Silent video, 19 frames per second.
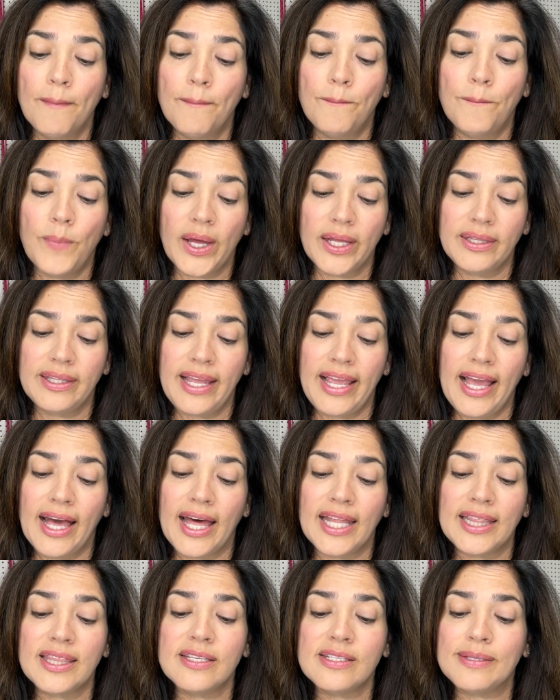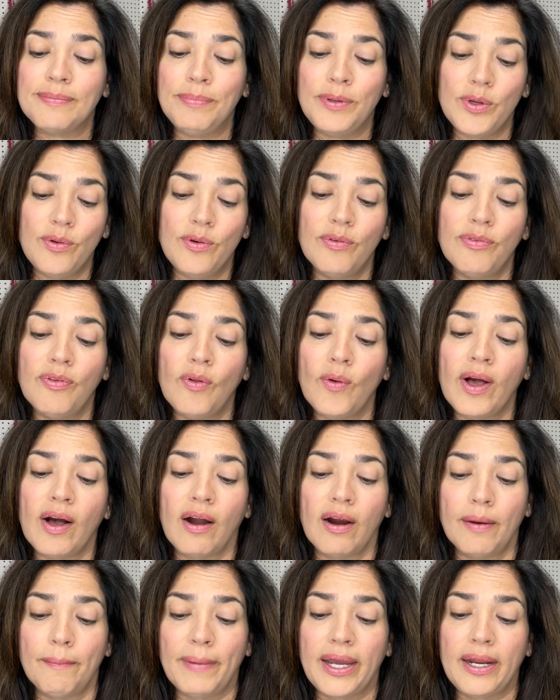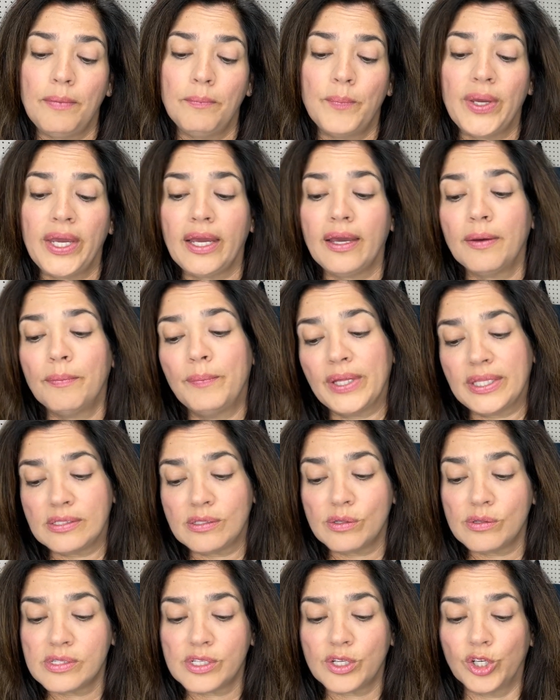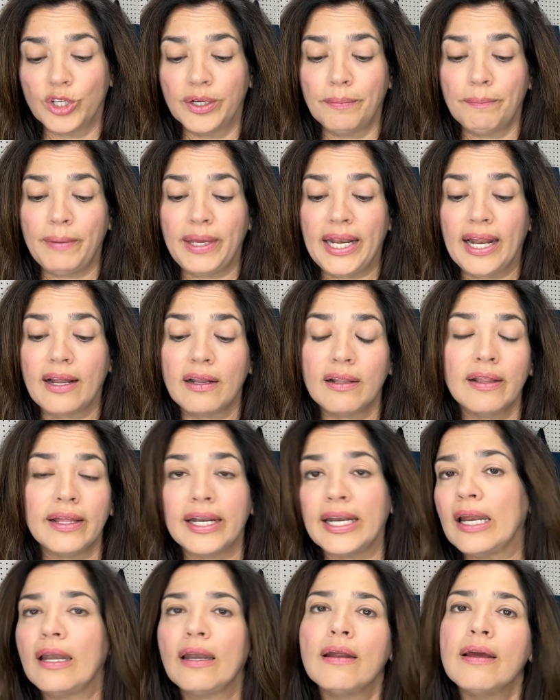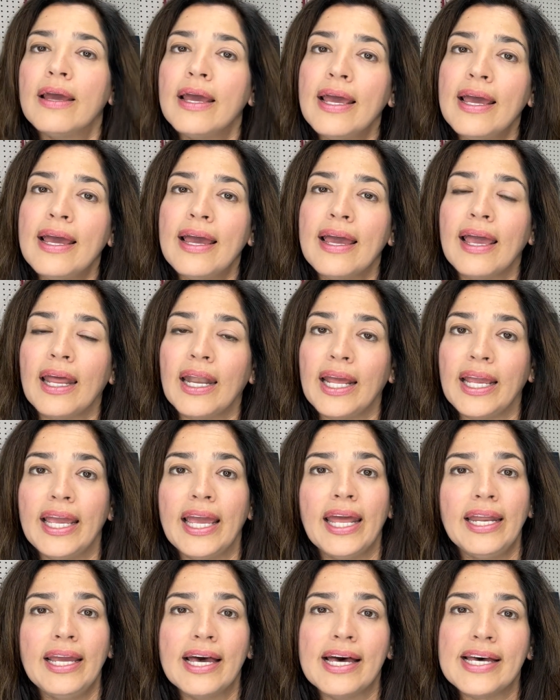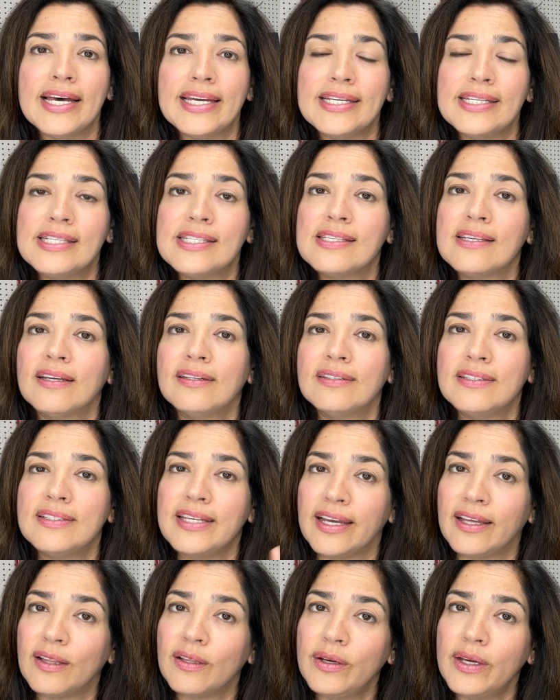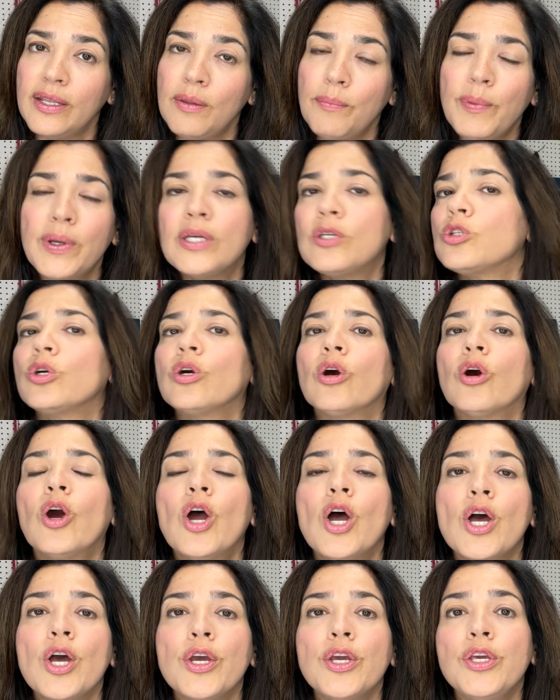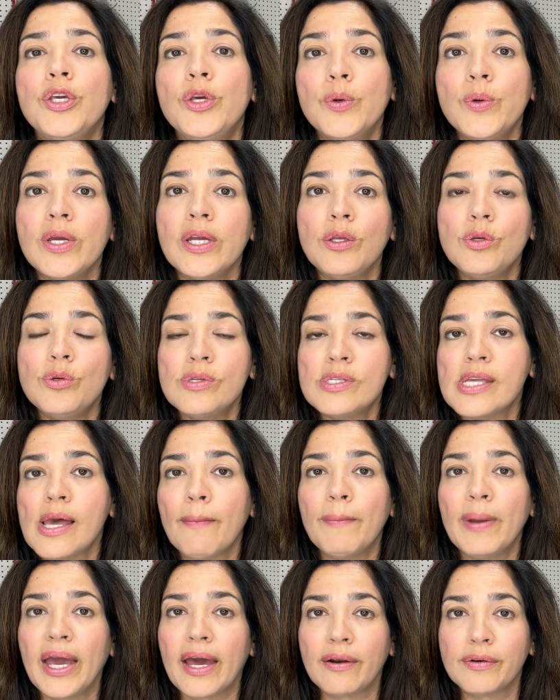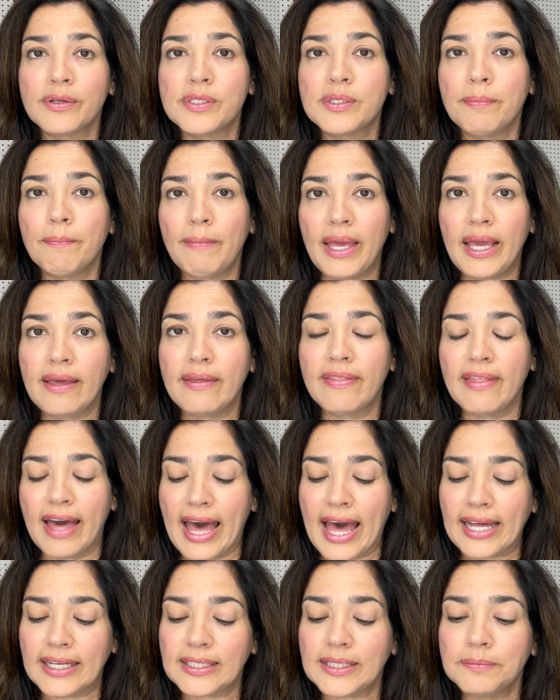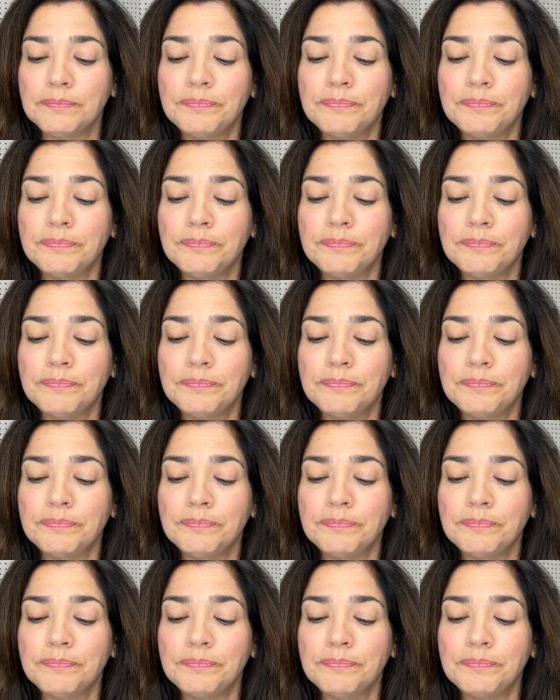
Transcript: But they had this beautiful carmine pink pencil skirt made out of linen. And again, guys, take a look at the picture. You can use that pattern to make that.